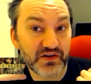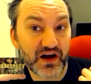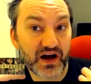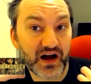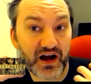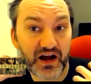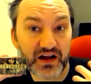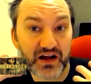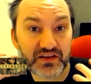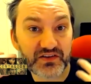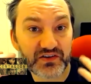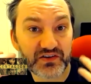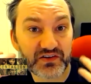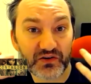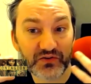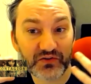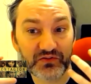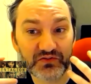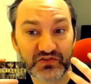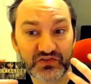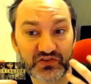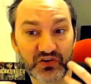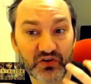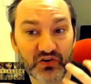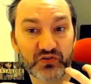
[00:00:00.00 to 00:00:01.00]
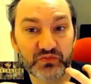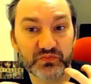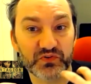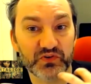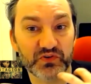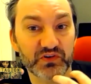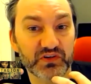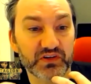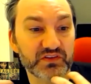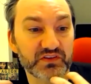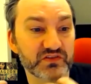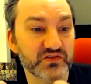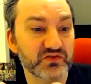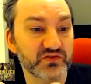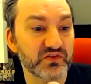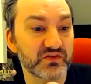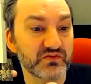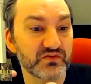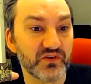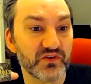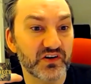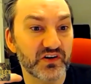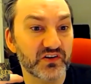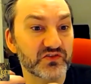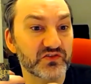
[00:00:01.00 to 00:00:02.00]
Soderbergh and the
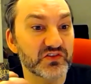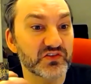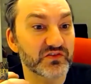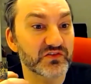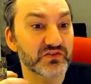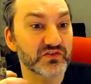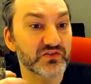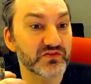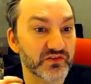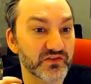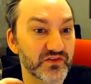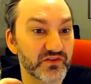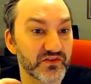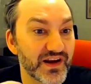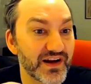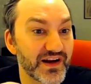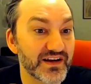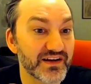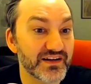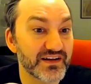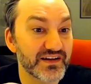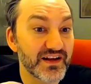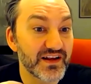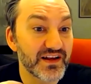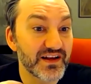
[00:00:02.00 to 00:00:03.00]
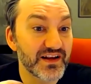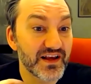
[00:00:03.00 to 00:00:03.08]
screenwriter took for granted